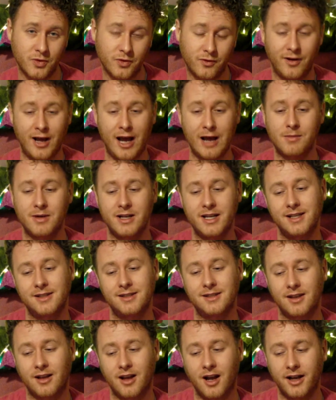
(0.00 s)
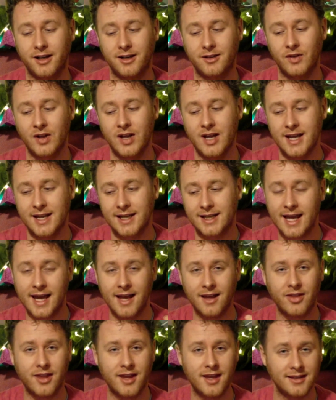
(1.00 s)
families to kind of
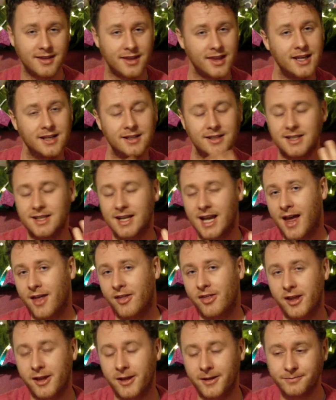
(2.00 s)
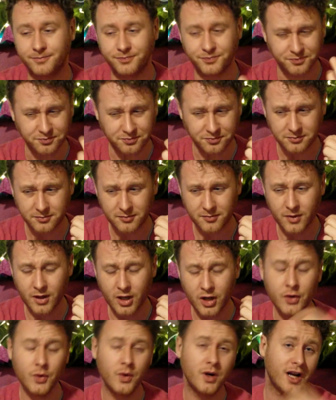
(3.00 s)
get their things together,
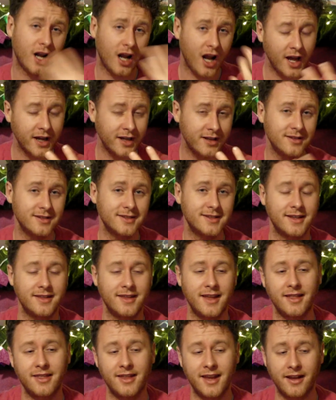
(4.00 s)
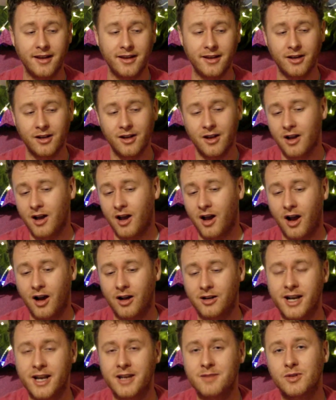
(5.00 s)
who are clients, and then they
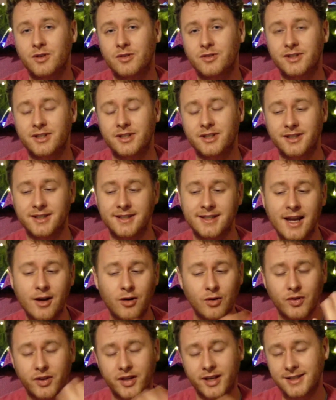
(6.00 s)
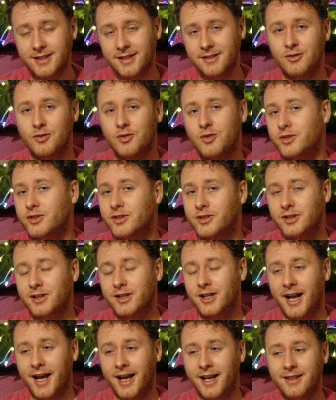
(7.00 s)
are able to set all things in
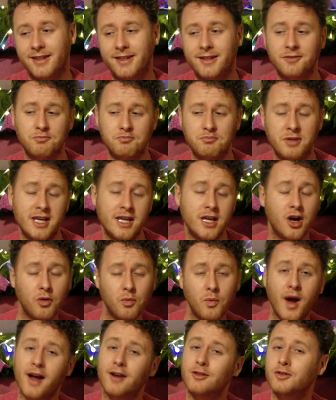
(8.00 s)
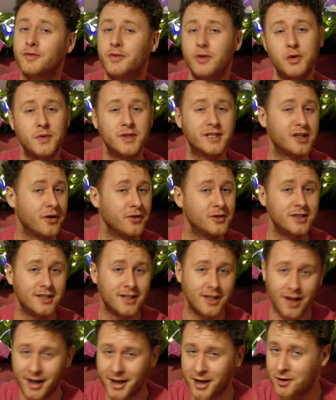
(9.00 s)
order and be aware of who is going to
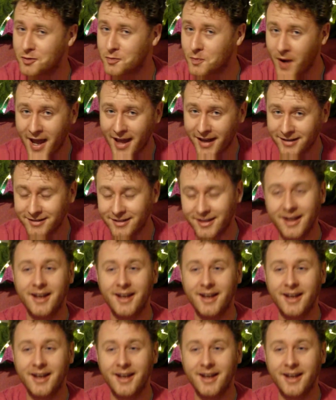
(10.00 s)
die and when.